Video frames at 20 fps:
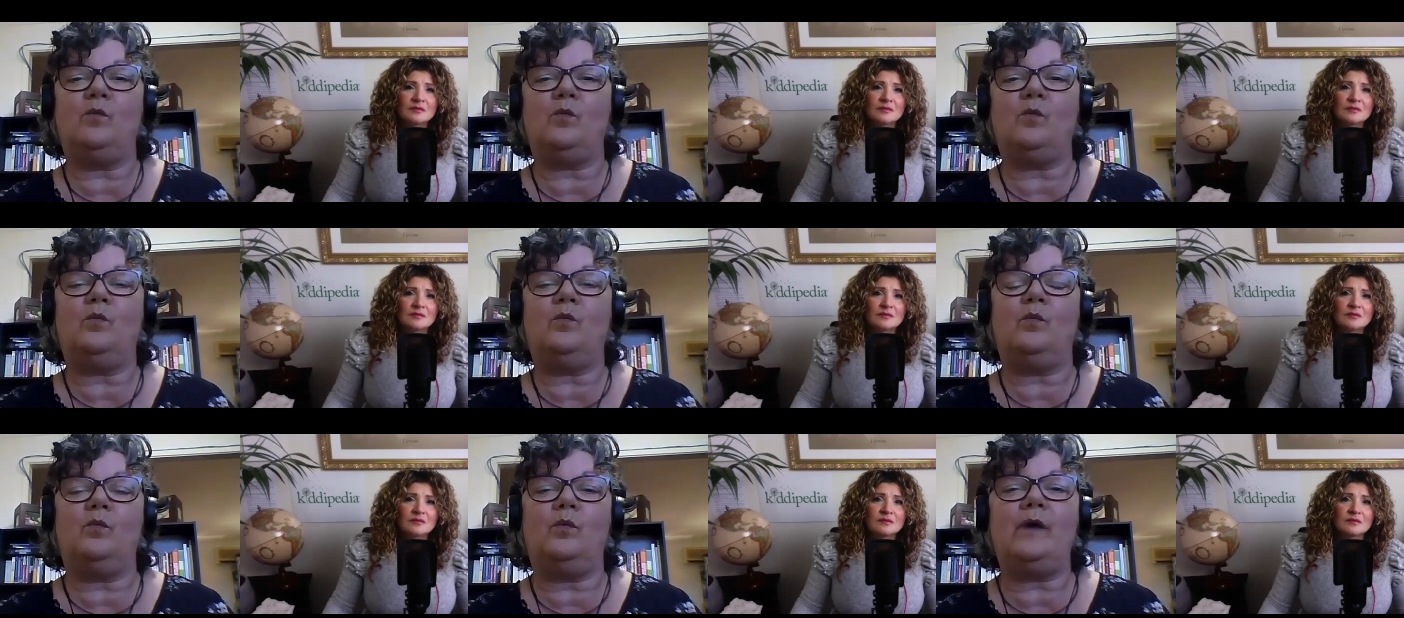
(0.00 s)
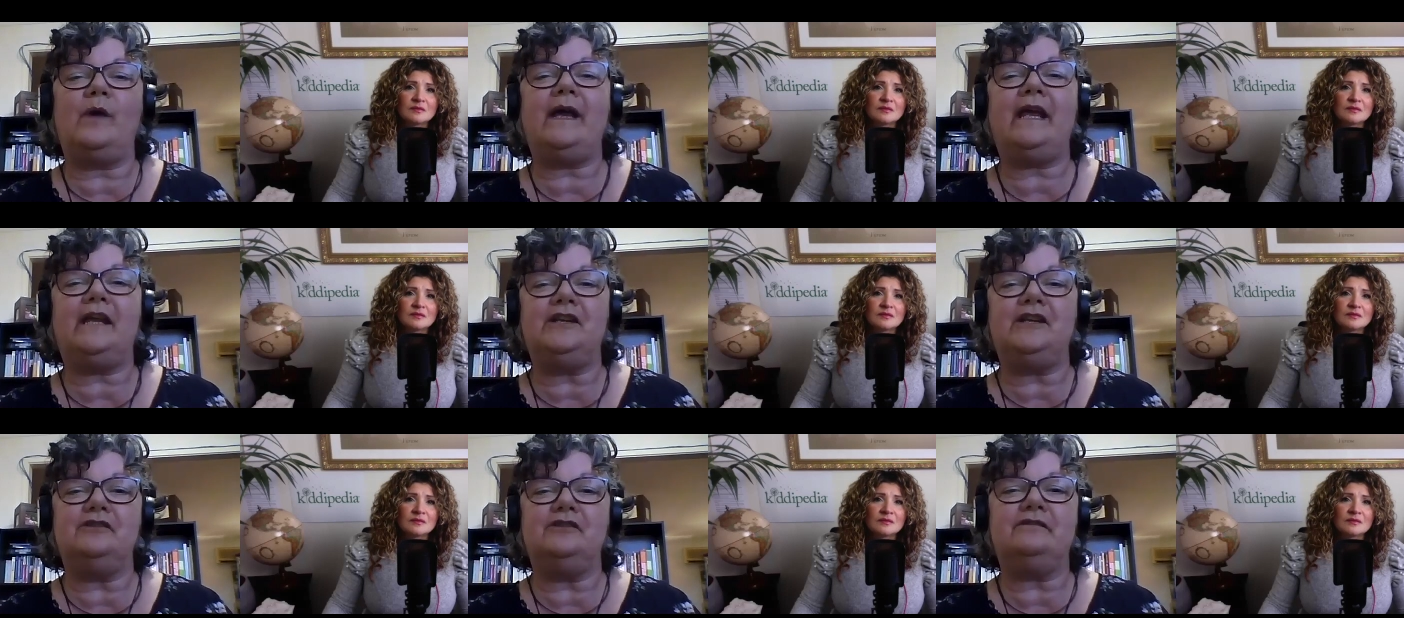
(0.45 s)
Speaker 1: where
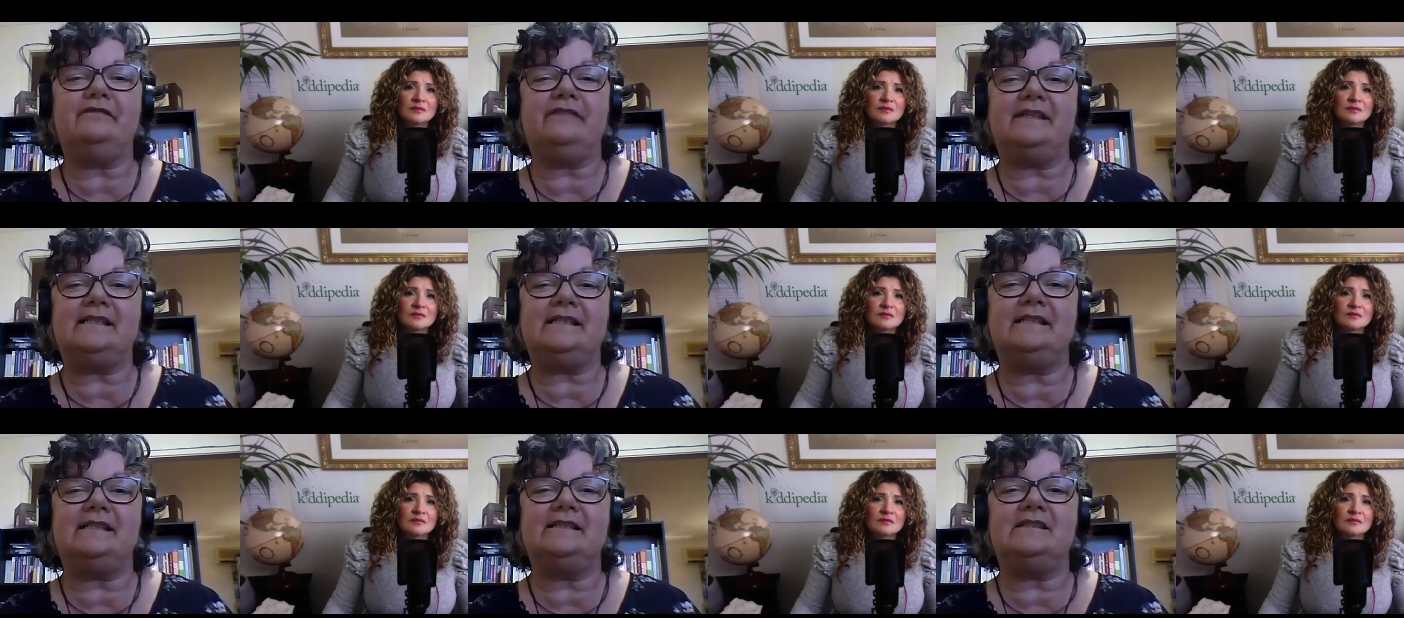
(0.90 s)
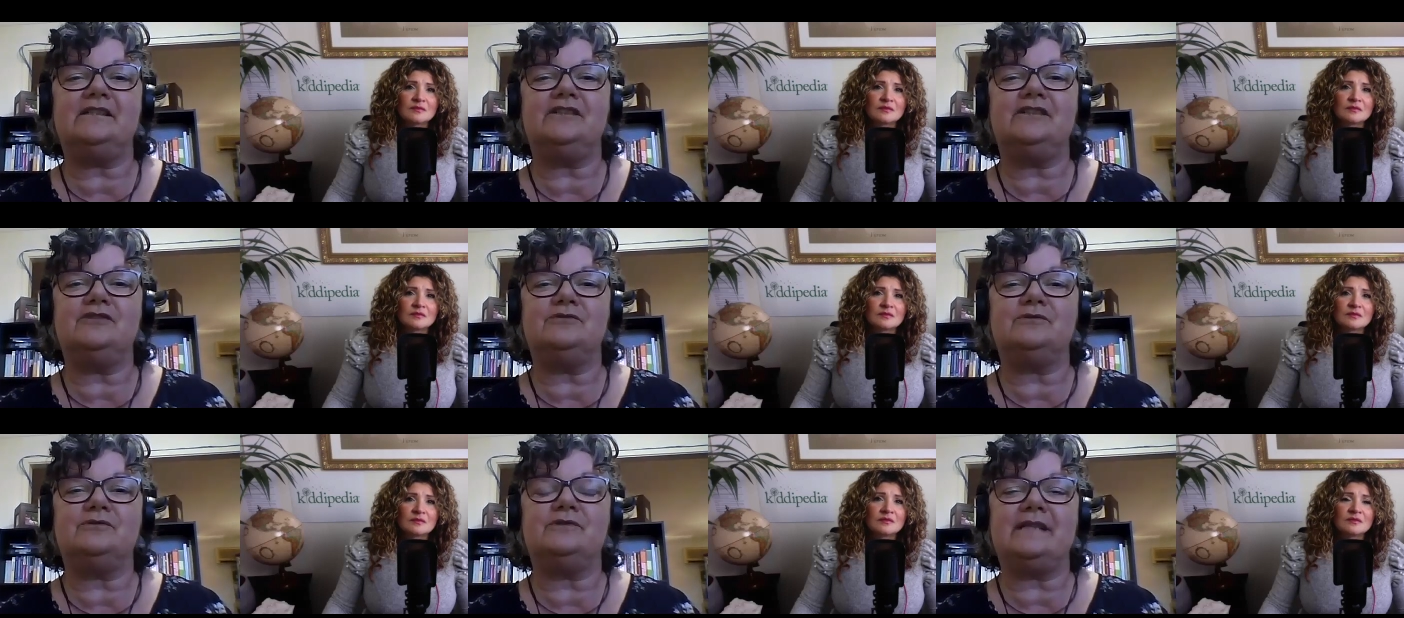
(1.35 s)
you fit into
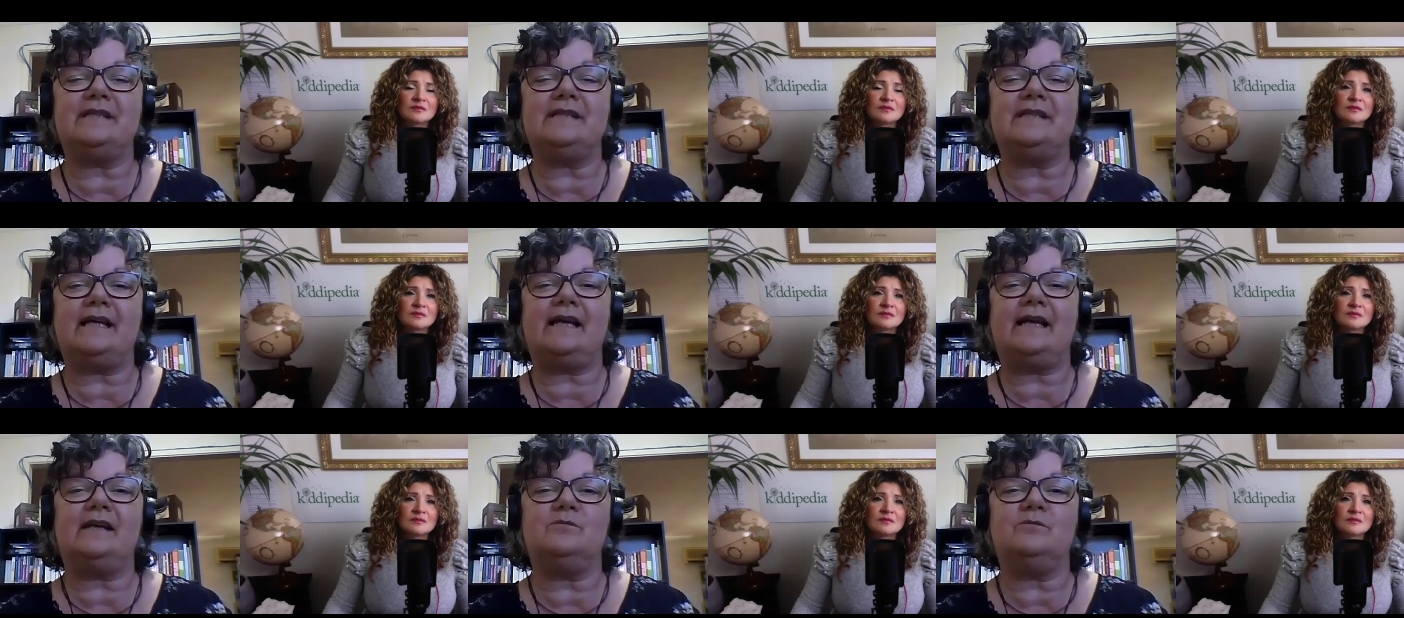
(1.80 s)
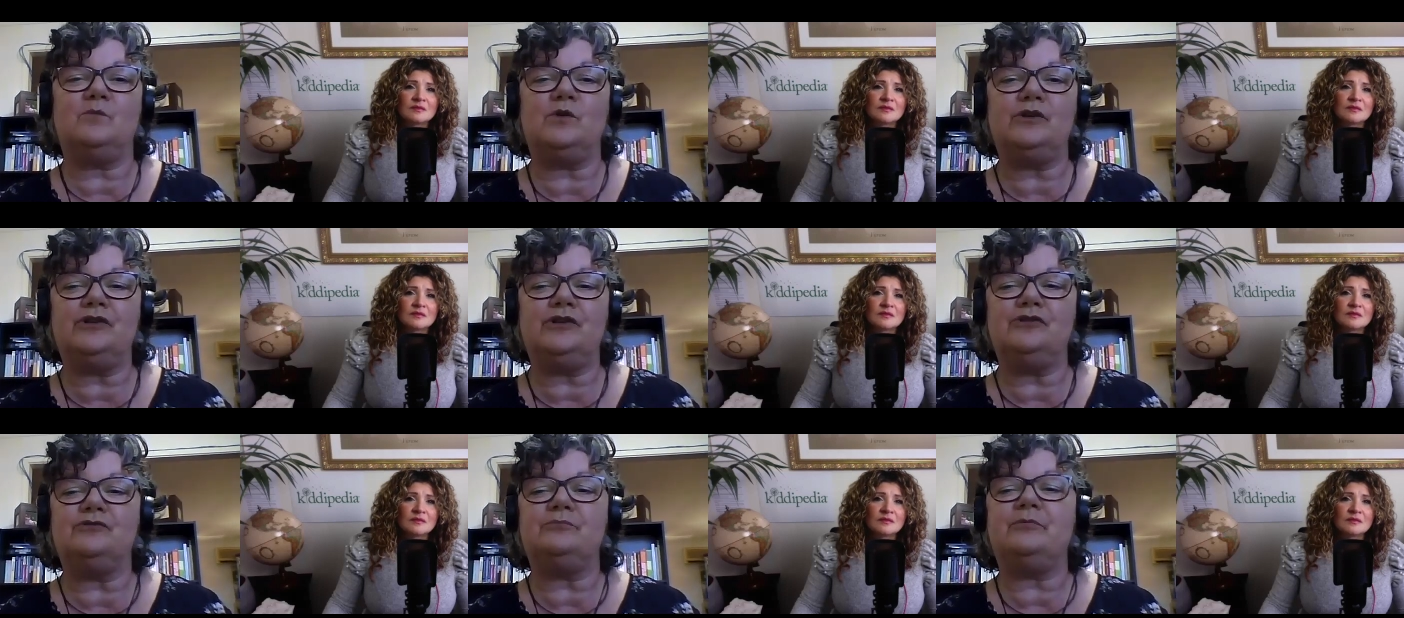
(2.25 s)
your day and what
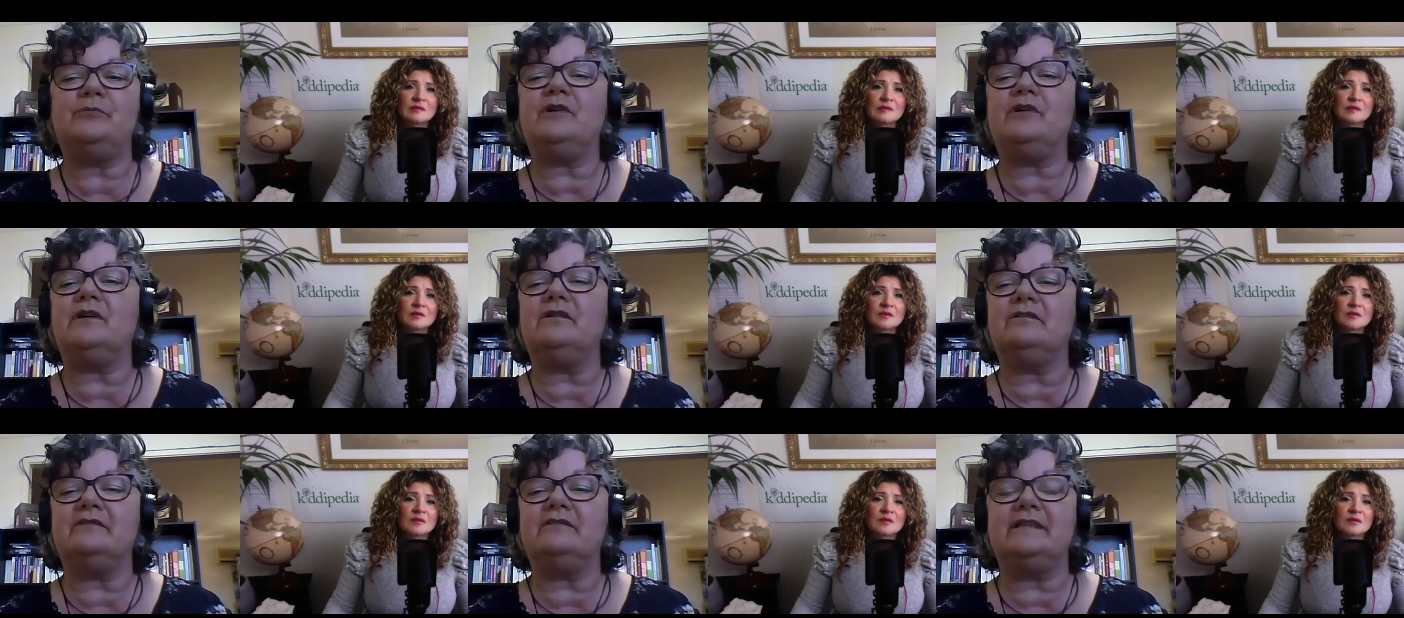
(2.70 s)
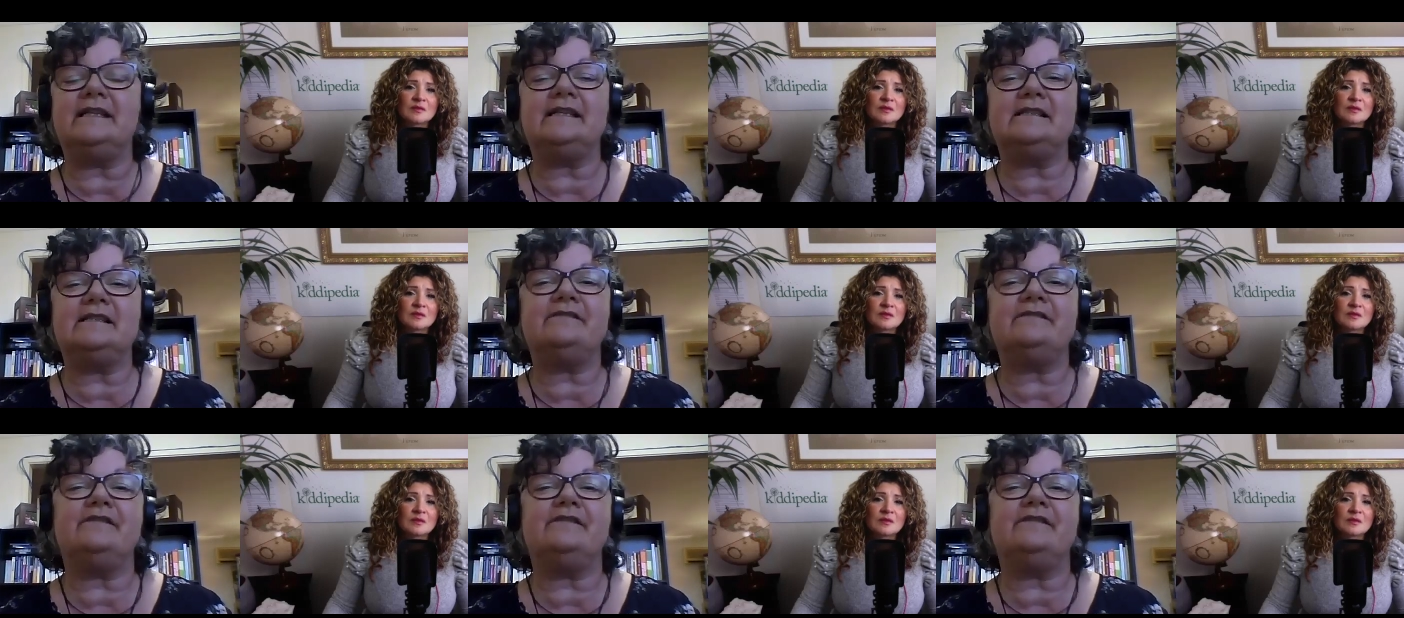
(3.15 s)
your priorities